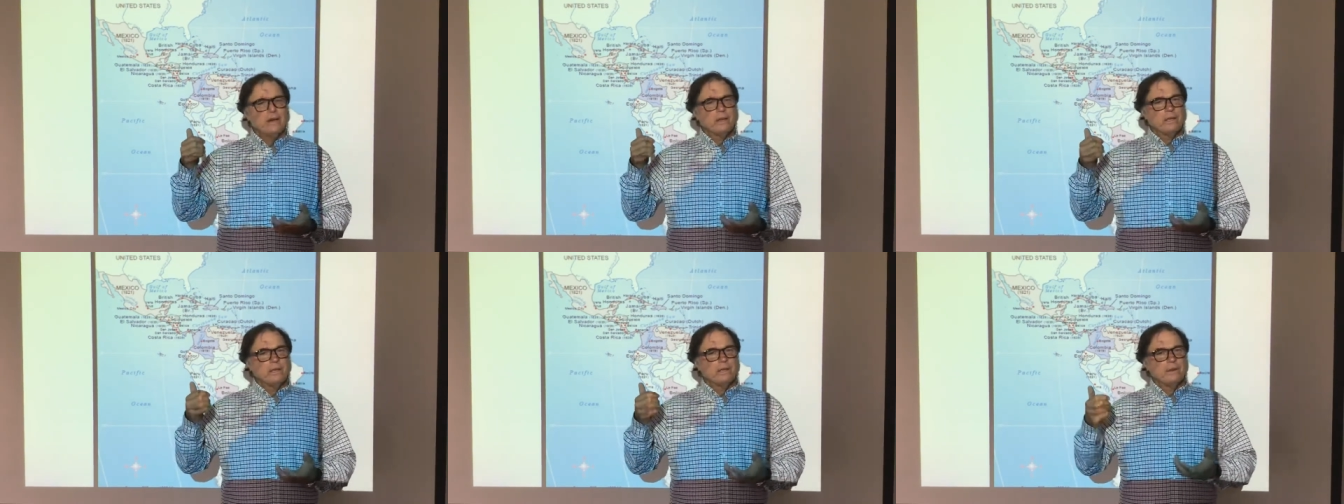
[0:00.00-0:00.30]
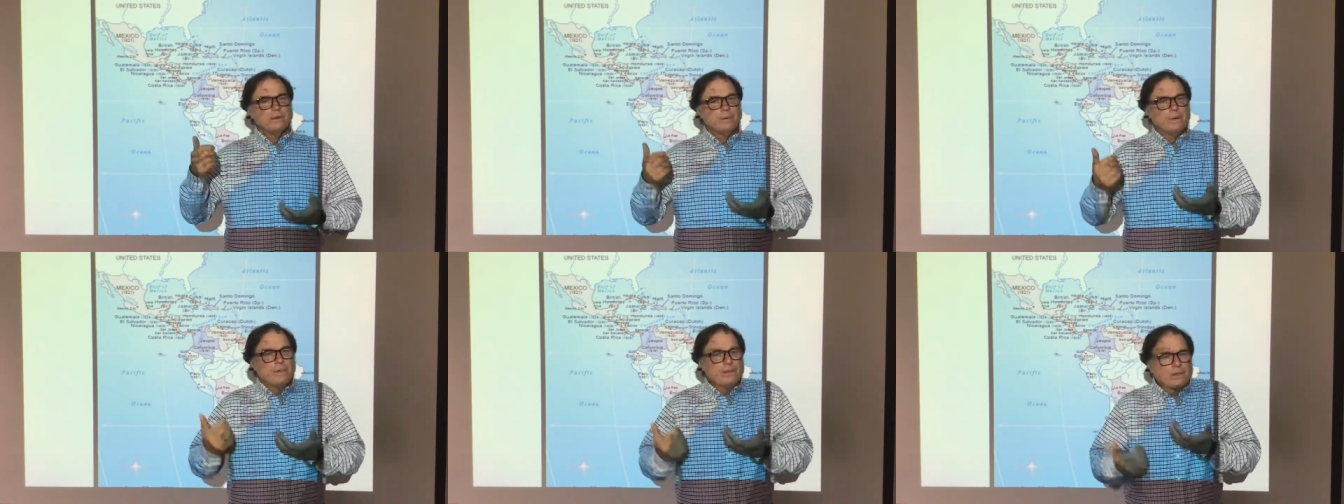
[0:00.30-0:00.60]
you
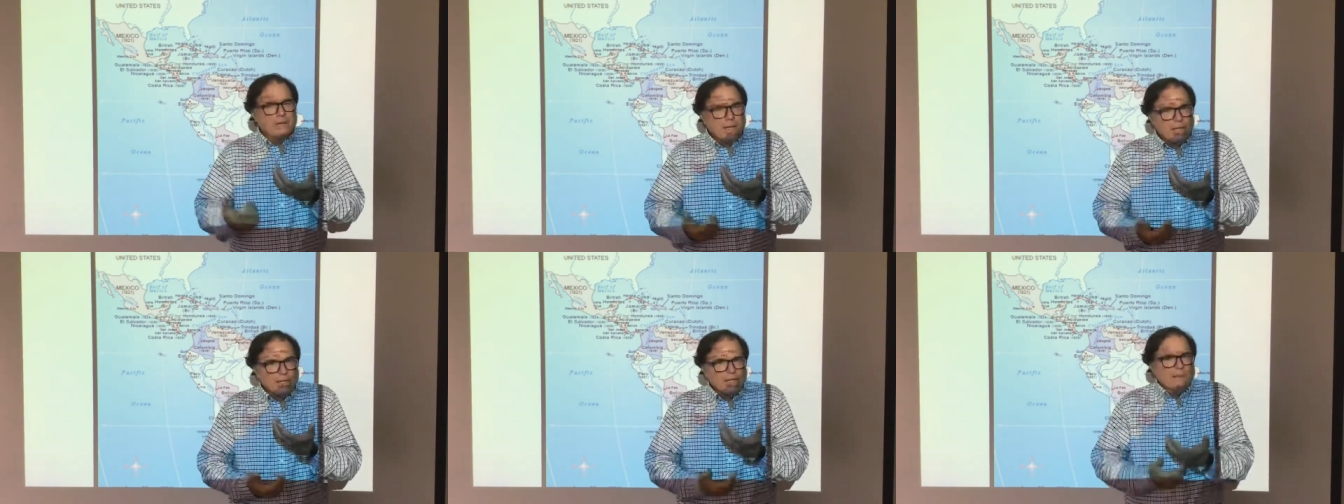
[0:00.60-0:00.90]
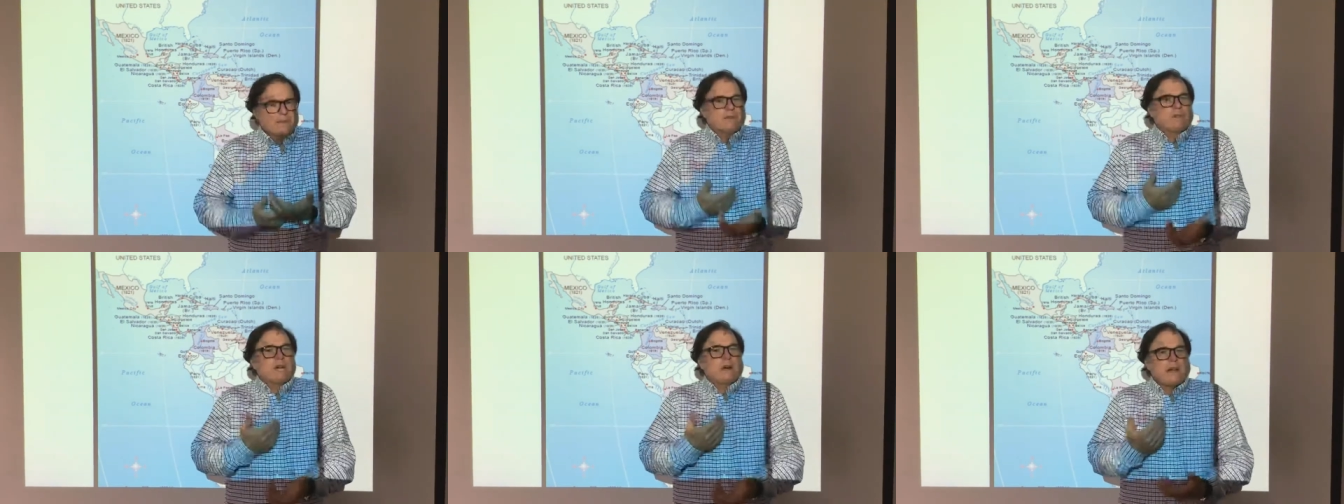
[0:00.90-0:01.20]
know, we look
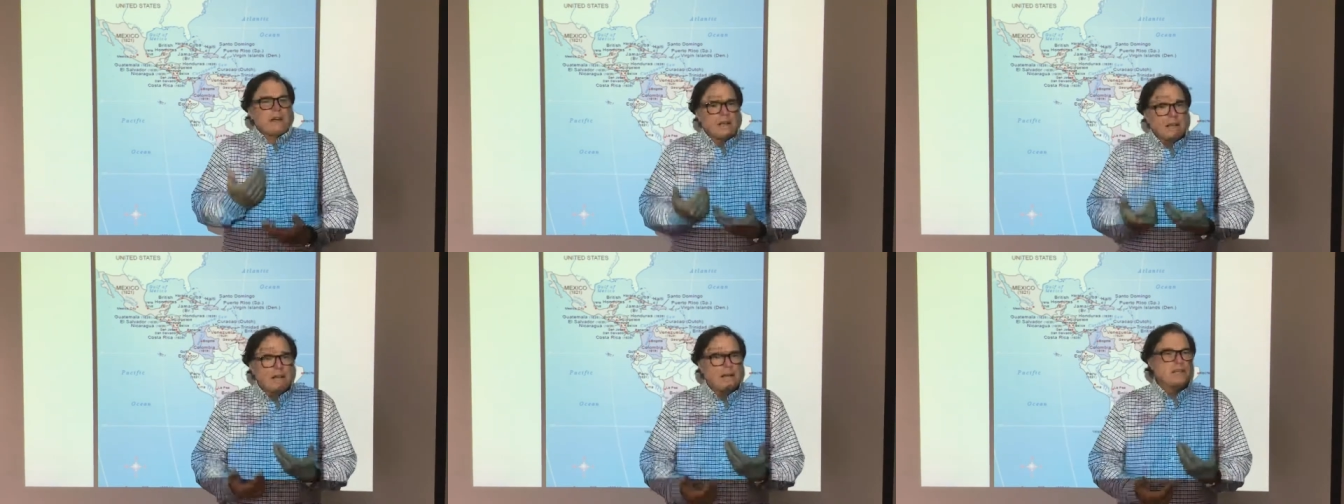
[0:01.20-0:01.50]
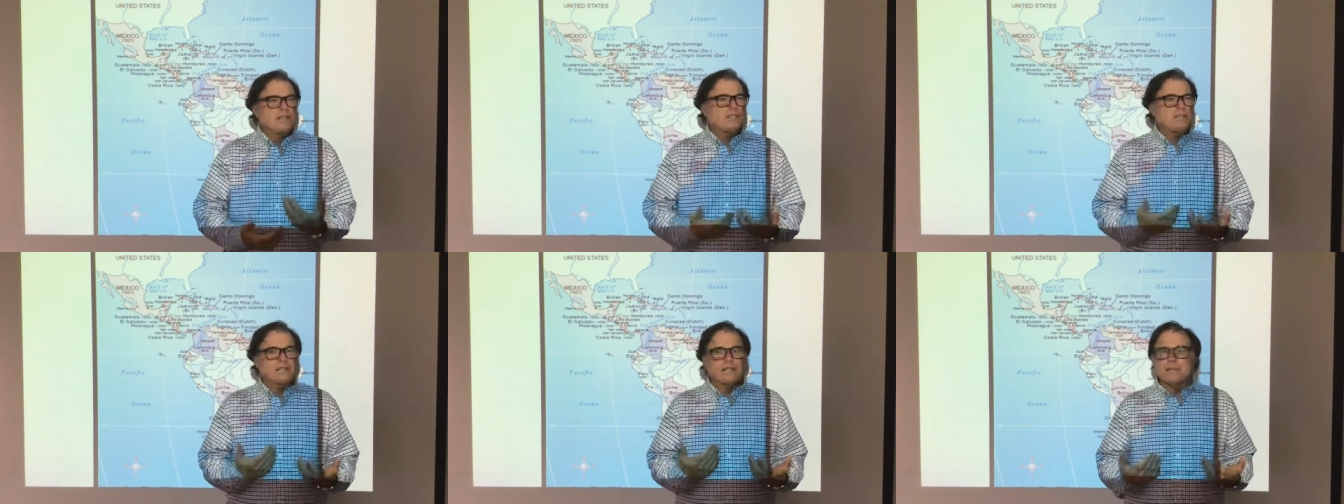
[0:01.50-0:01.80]
at
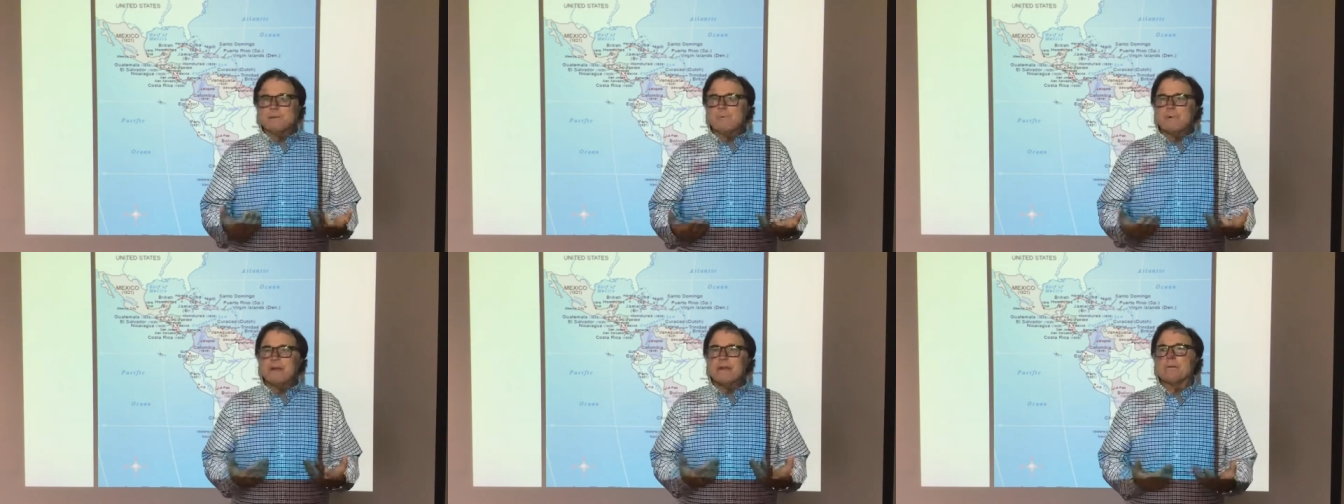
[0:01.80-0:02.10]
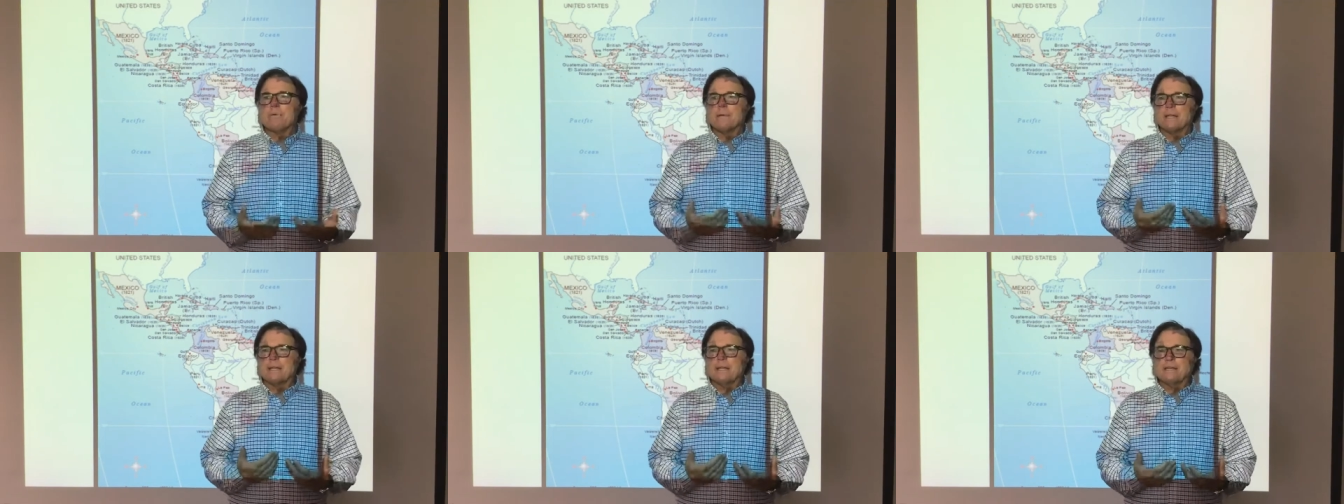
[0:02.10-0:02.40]
chronologically where
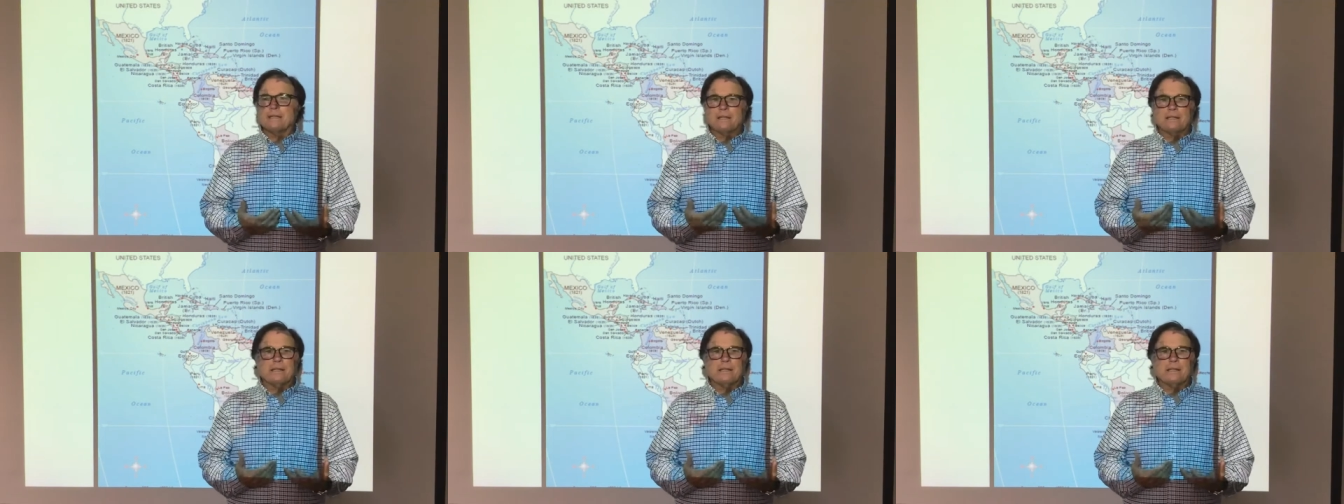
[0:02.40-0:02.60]
we